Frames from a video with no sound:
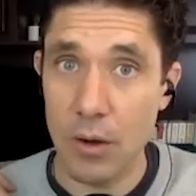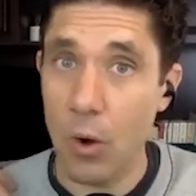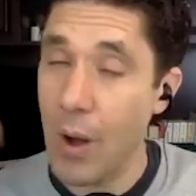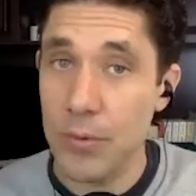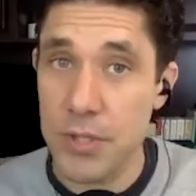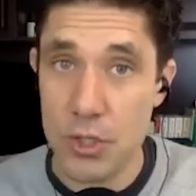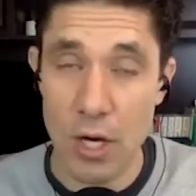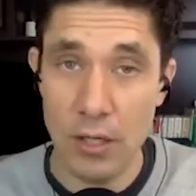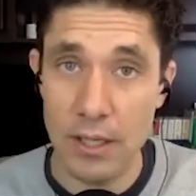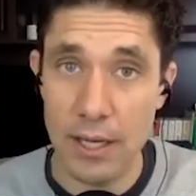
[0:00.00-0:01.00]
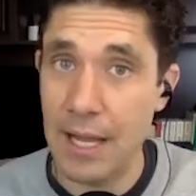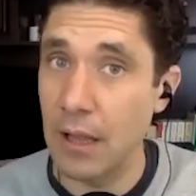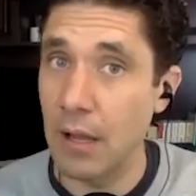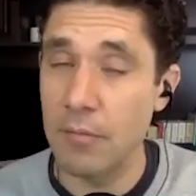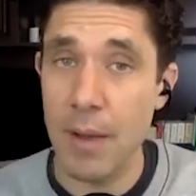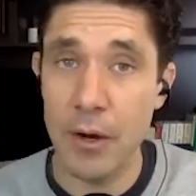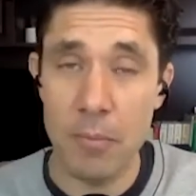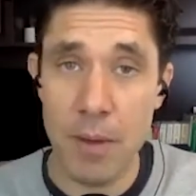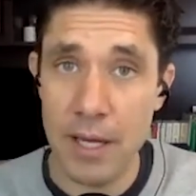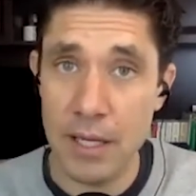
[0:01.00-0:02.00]
Oh, I was a junkie. I loved my
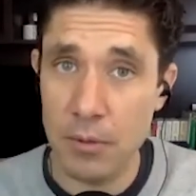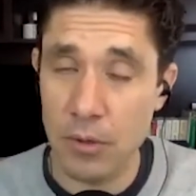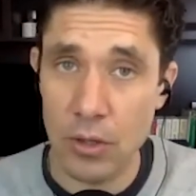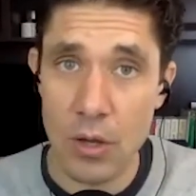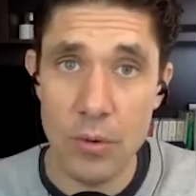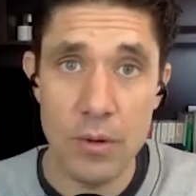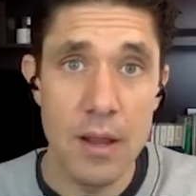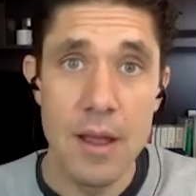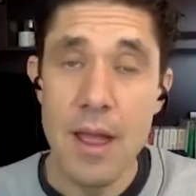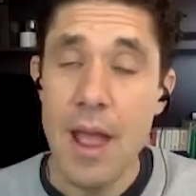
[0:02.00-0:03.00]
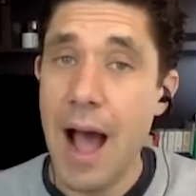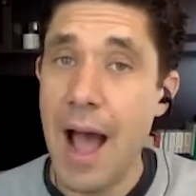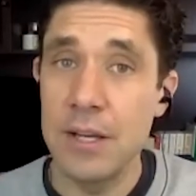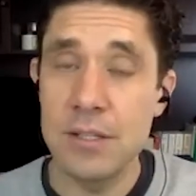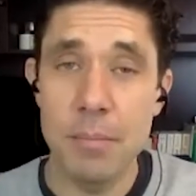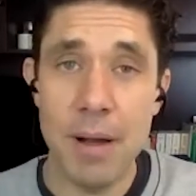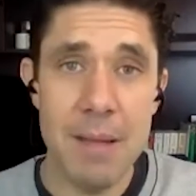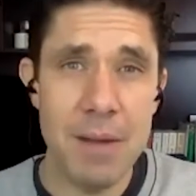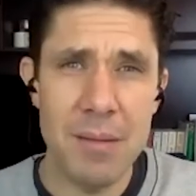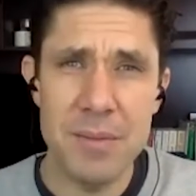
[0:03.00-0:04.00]
Armani cologne. I used to
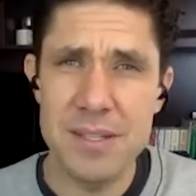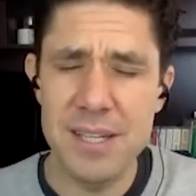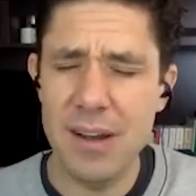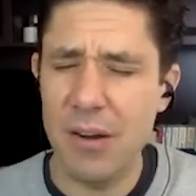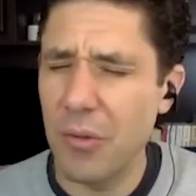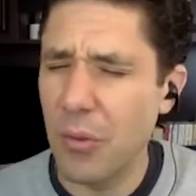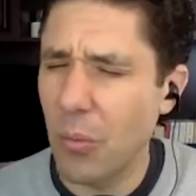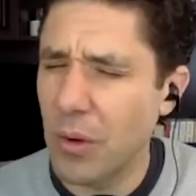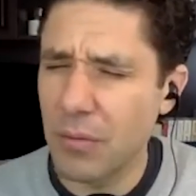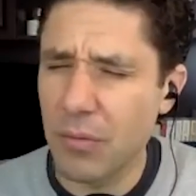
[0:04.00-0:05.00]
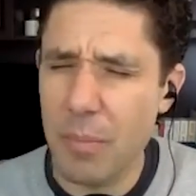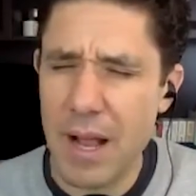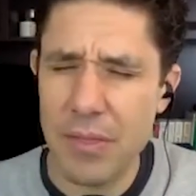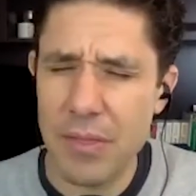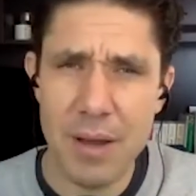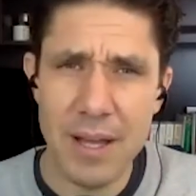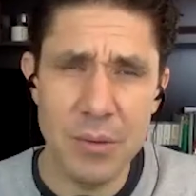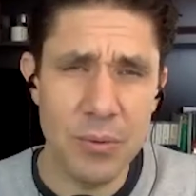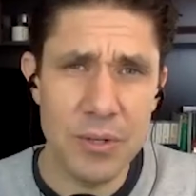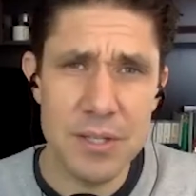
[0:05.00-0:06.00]
buy Mama Z, all the wonderful Bath and Body
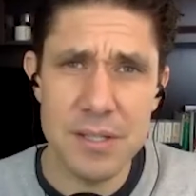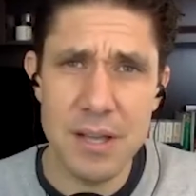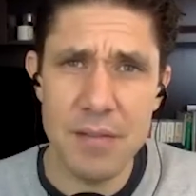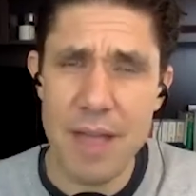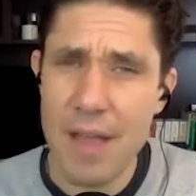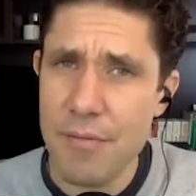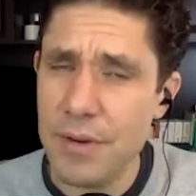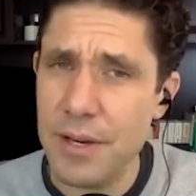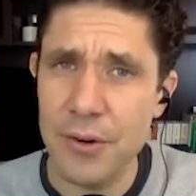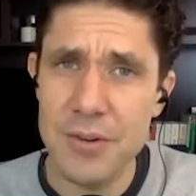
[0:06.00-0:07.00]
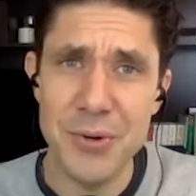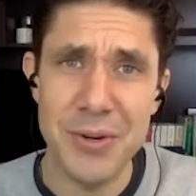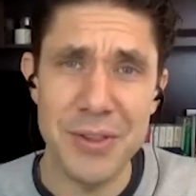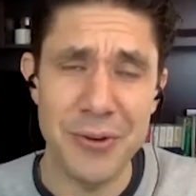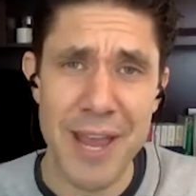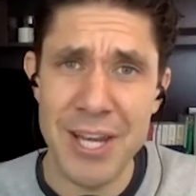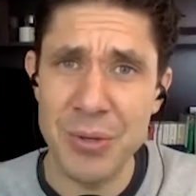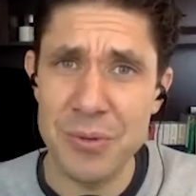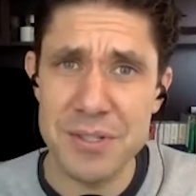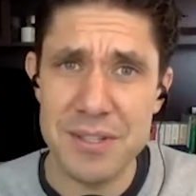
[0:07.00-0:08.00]
Works stuff. Every year during their
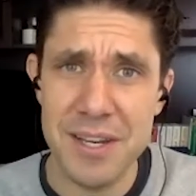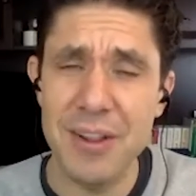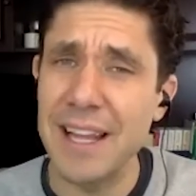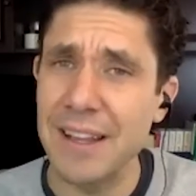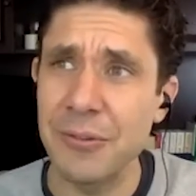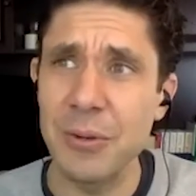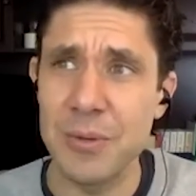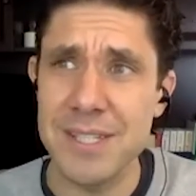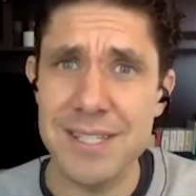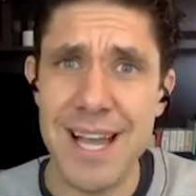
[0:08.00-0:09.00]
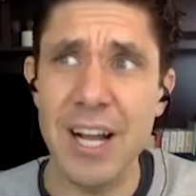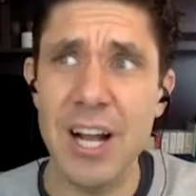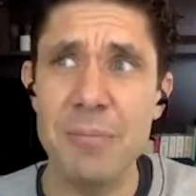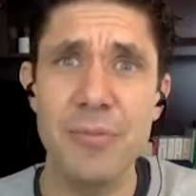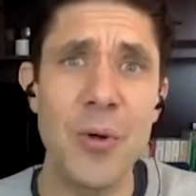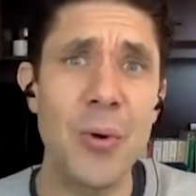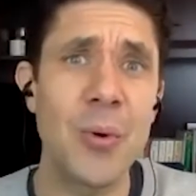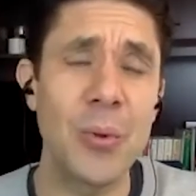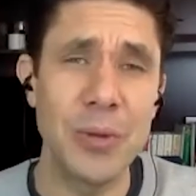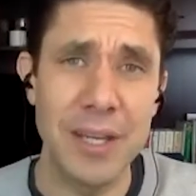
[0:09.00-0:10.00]
annual sale, I literally would stock up for the
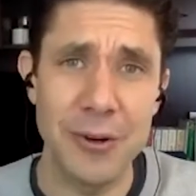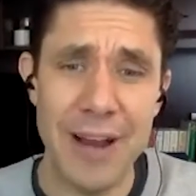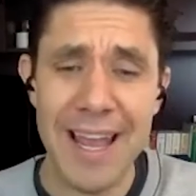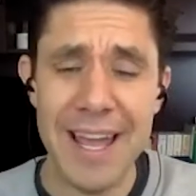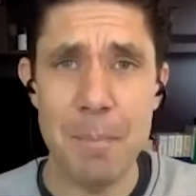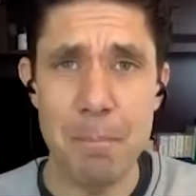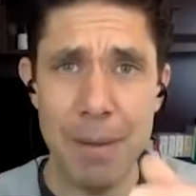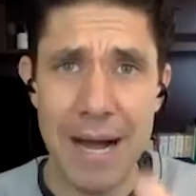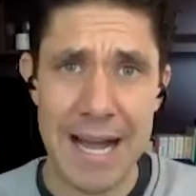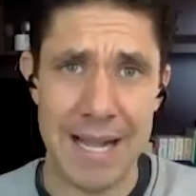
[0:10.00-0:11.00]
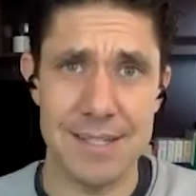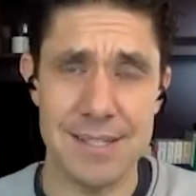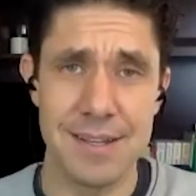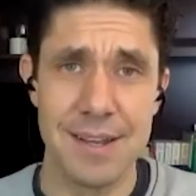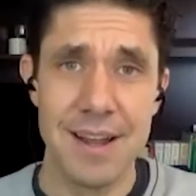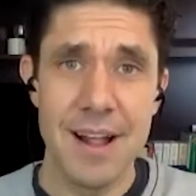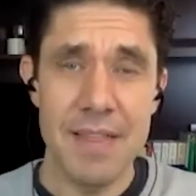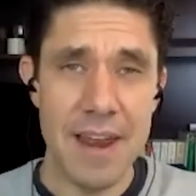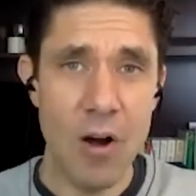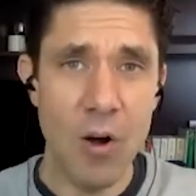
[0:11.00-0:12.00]
whole year. I had a box
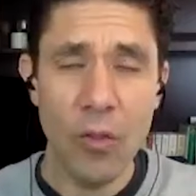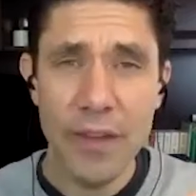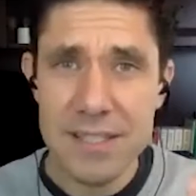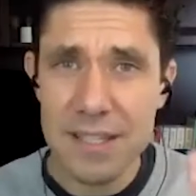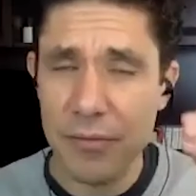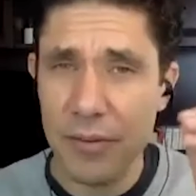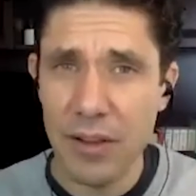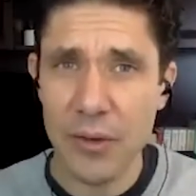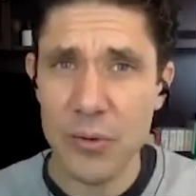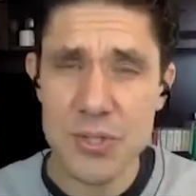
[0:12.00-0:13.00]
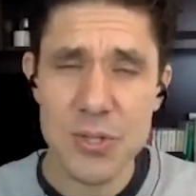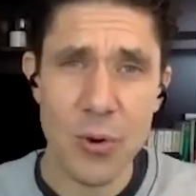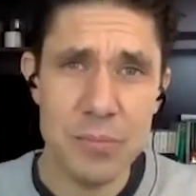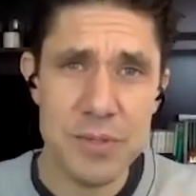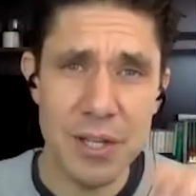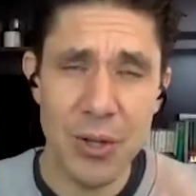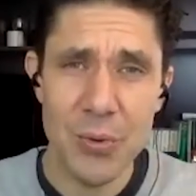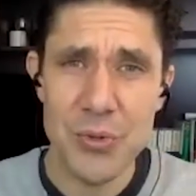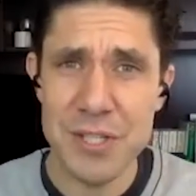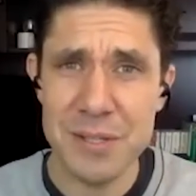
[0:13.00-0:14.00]
that all these different little soaps and
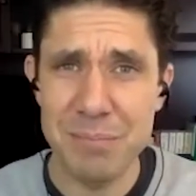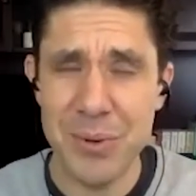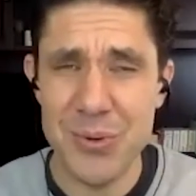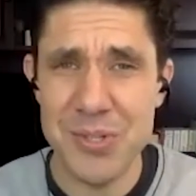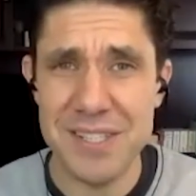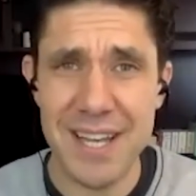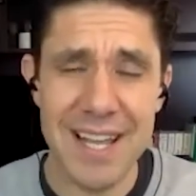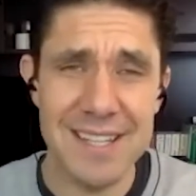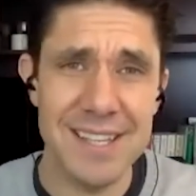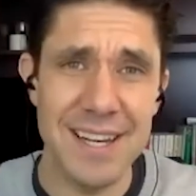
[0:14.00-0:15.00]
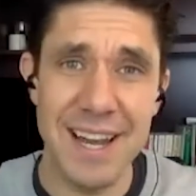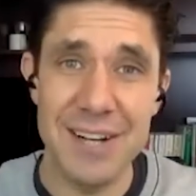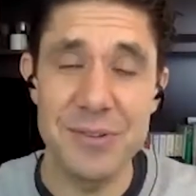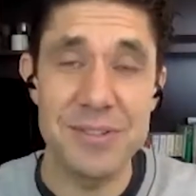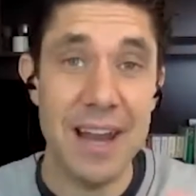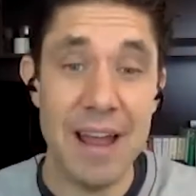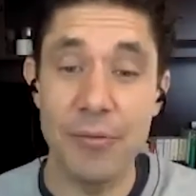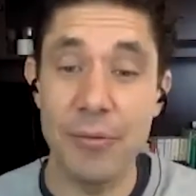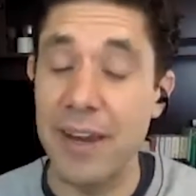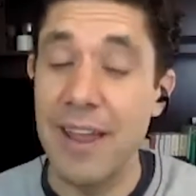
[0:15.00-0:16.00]
lotions and potions and hand sanitizers at
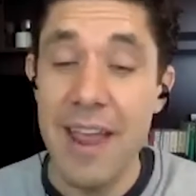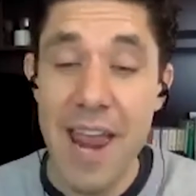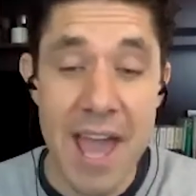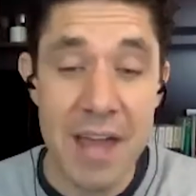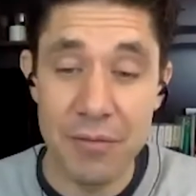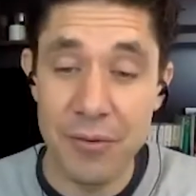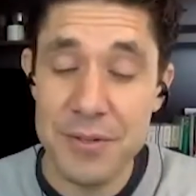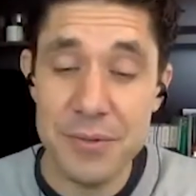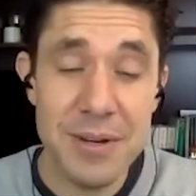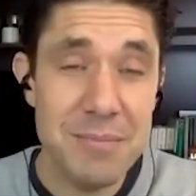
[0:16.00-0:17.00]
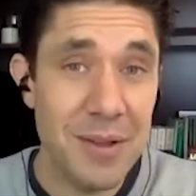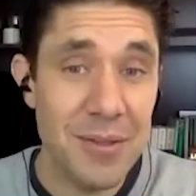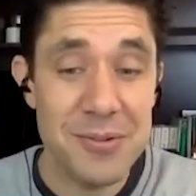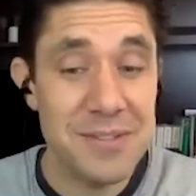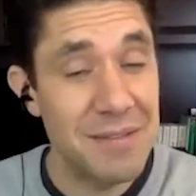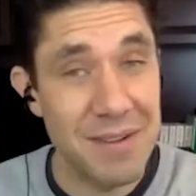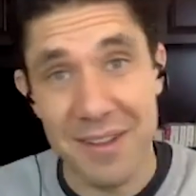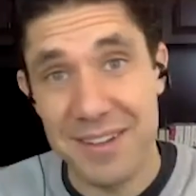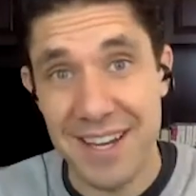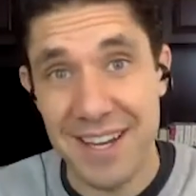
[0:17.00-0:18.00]
every anniversary, Mother's Day,
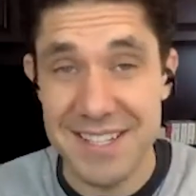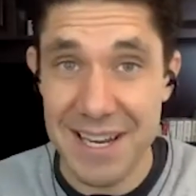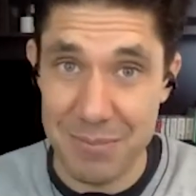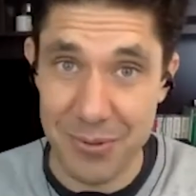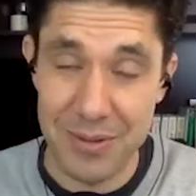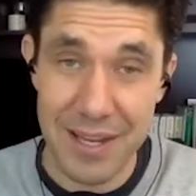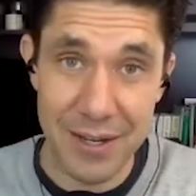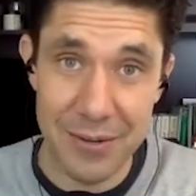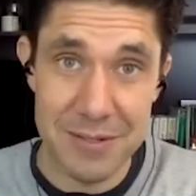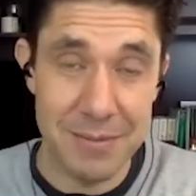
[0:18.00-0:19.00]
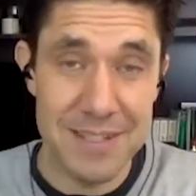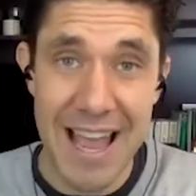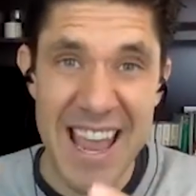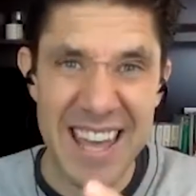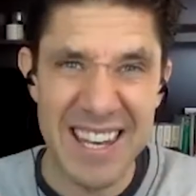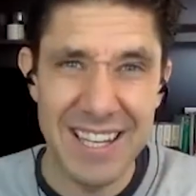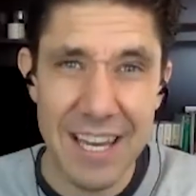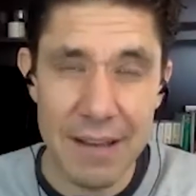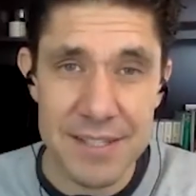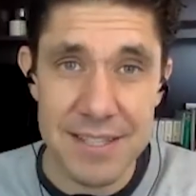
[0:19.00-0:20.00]
Valentine's Day, and birthday and Christmas. I had
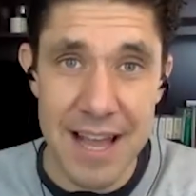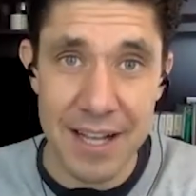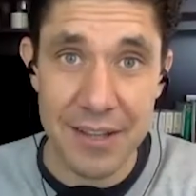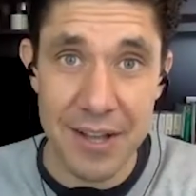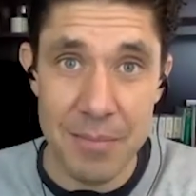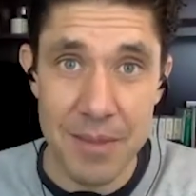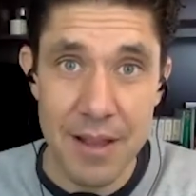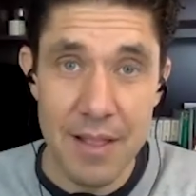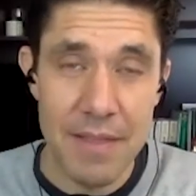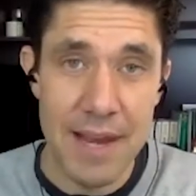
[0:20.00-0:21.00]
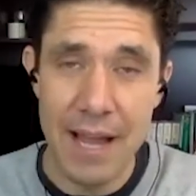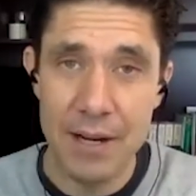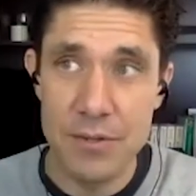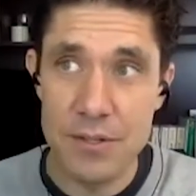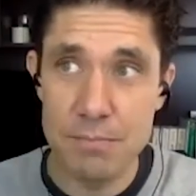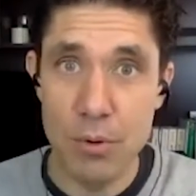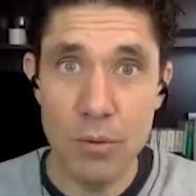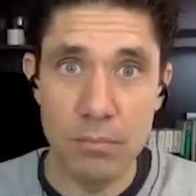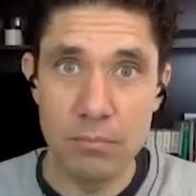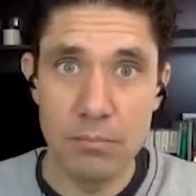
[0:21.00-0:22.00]
gifts stocked up that I would just,
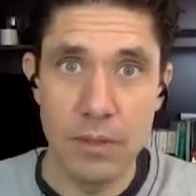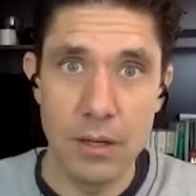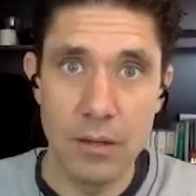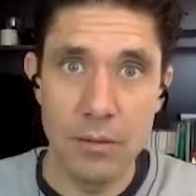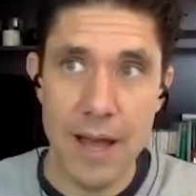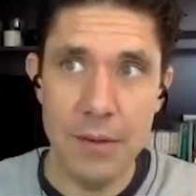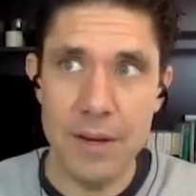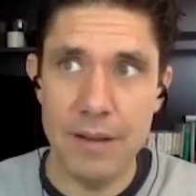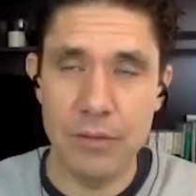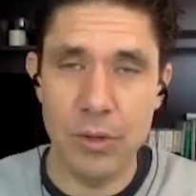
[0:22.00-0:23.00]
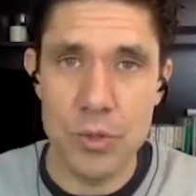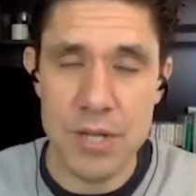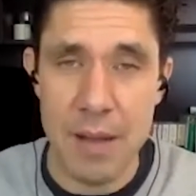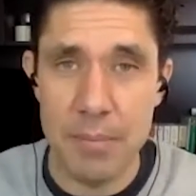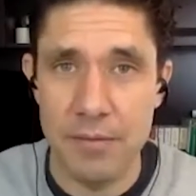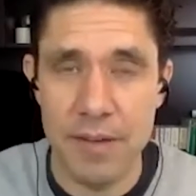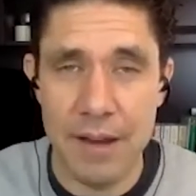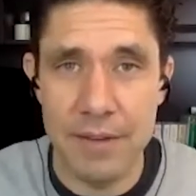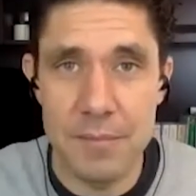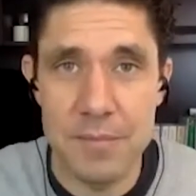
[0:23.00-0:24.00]
boom, you know, I don't want to have to go shopping
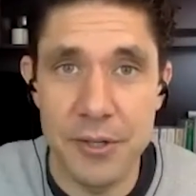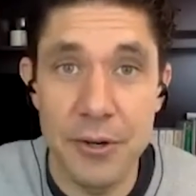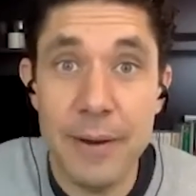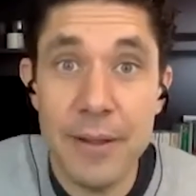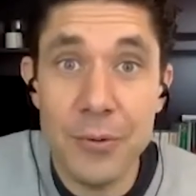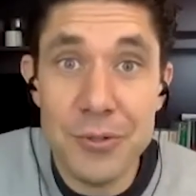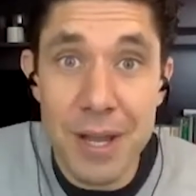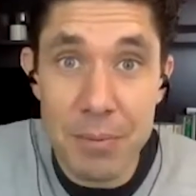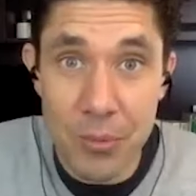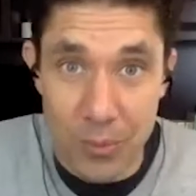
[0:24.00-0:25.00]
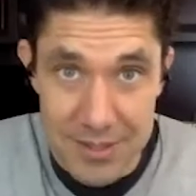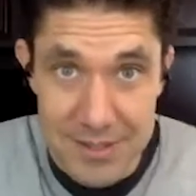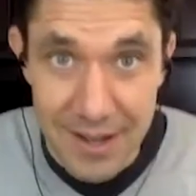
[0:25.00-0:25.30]
five times a year. I'd rather go shopping once.